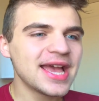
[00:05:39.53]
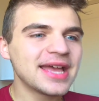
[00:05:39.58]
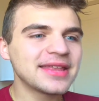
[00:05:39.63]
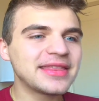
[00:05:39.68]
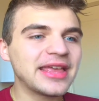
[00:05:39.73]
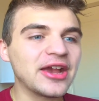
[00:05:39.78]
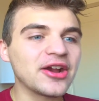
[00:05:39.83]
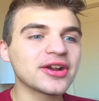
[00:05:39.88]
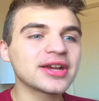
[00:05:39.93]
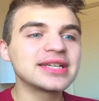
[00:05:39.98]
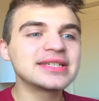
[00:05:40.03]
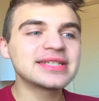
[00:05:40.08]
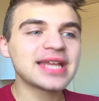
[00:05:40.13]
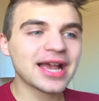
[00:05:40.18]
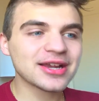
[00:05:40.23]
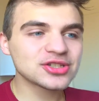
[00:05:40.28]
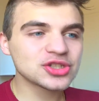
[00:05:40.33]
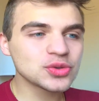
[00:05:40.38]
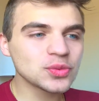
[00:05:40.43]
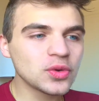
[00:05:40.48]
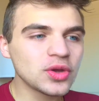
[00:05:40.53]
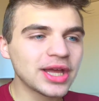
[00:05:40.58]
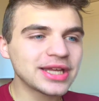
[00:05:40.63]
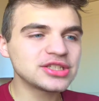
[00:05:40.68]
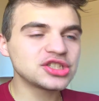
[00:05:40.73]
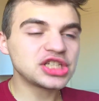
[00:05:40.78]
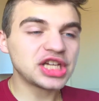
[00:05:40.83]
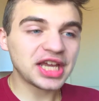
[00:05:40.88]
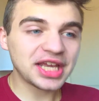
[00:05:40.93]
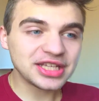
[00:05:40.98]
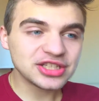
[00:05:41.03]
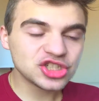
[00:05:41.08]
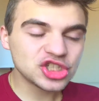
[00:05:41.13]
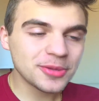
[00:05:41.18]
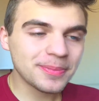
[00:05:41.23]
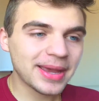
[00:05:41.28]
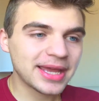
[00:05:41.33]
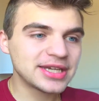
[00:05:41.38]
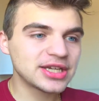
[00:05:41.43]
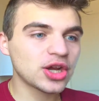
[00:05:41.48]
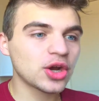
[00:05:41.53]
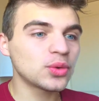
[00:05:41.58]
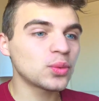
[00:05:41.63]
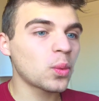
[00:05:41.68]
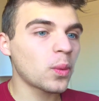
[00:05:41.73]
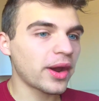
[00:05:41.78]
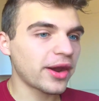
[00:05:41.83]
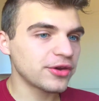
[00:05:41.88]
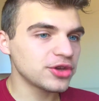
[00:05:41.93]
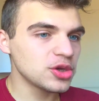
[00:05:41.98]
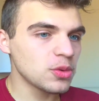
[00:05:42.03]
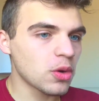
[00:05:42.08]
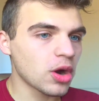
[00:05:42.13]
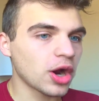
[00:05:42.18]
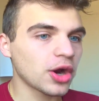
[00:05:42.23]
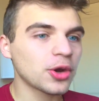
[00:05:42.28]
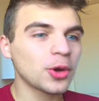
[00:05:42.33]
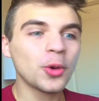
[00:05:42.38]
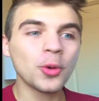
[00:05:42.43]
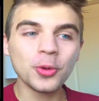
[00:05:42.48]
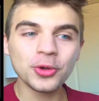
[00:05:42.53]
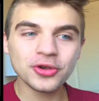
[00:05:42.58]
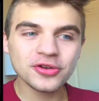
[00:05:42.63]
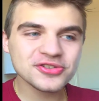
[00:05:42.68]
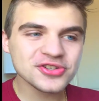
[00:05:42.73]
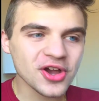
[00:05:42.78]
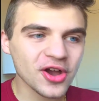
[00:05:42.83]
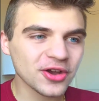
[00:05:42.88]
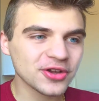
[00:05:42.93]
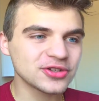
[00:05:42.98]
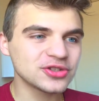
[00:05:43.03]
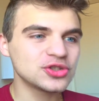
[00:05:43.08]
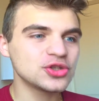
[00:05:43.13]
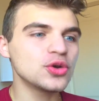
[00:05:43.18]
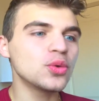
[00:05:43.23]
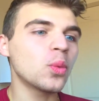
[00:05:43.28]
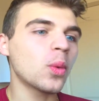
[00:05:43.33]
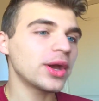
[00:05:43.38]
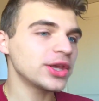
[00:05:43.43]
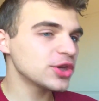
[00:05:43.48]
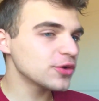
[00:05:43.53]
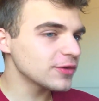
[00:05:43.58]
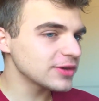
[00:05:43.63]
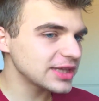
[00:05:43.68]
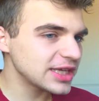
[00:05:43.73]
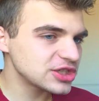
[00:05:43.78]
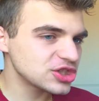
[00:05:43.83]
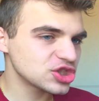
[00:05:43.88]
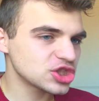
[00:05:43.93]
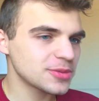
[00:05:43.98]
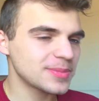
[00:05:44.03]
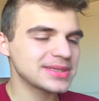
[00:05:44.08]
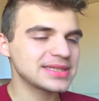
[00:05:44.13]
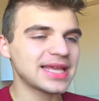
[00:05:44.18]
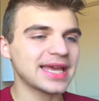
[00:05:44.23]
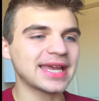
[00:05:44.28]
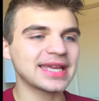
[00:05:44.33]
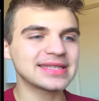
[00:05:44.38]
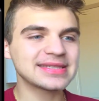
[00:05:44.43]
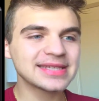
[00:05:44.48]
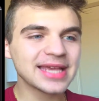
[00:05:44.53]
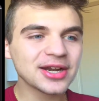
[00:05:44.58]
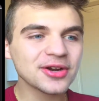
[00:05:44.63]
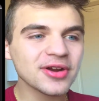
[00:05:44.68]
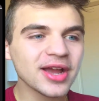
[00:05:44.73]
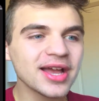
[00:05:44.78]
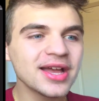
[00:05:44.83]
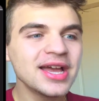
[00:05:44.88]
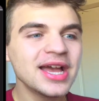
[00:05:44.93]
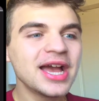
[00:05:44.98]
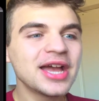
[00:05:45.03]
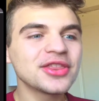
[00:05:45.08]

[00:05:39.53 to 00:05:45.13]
They are contextual and change depending on where you are, who you're talking to, what your relationship is like, etc.